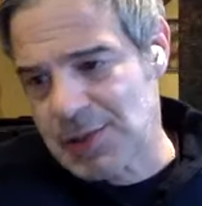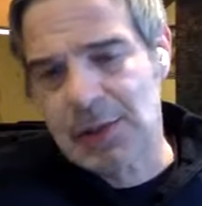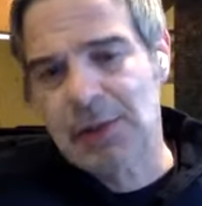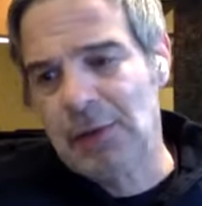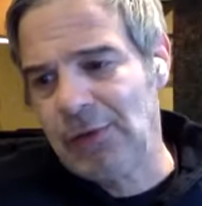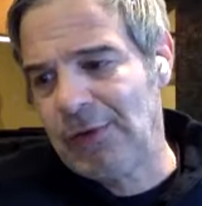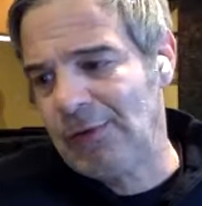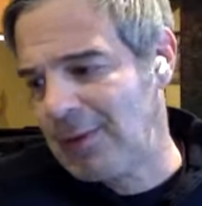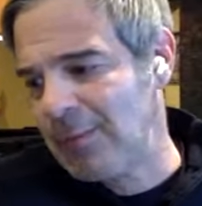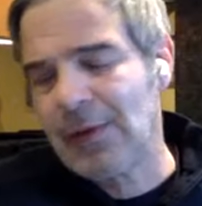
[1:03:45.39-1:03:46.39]
are still using
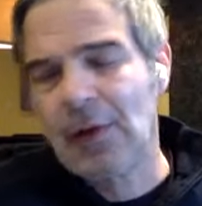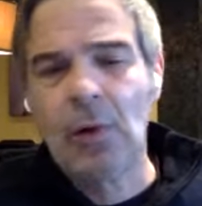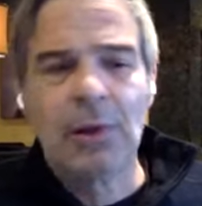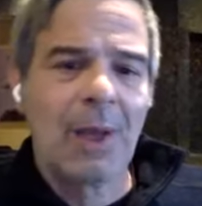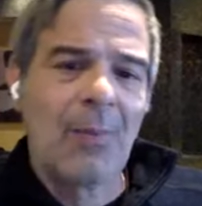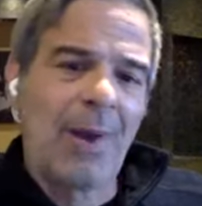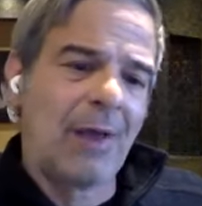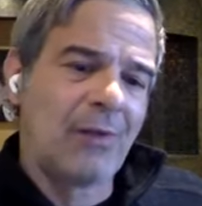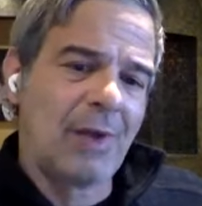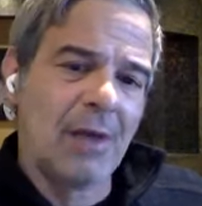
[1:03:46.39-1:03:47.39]
some of the gold i
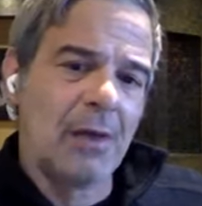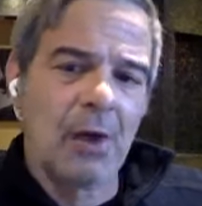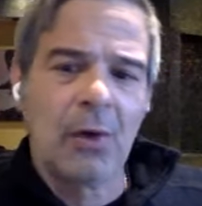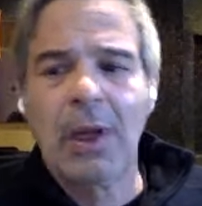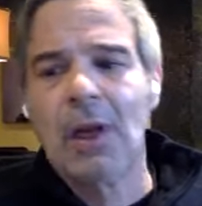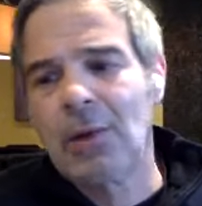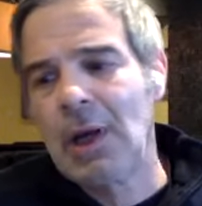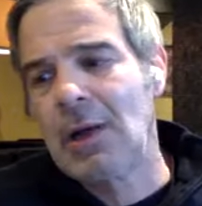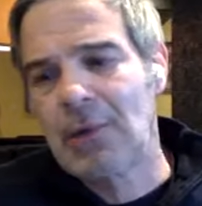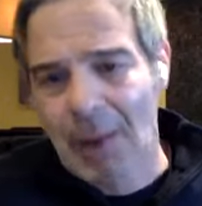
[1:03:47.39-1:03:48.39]
passed on to their great
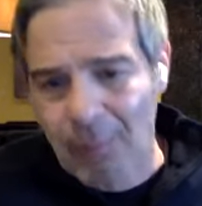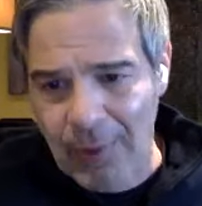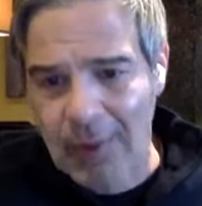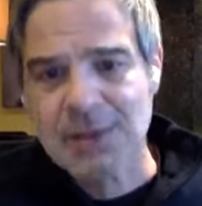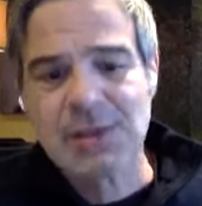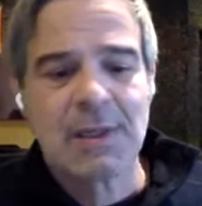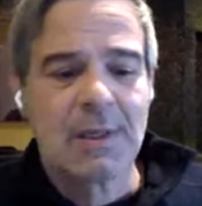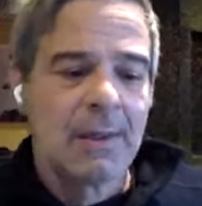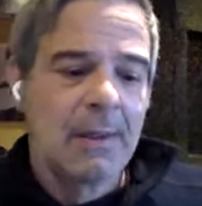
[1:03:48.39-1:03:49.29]
great grandparents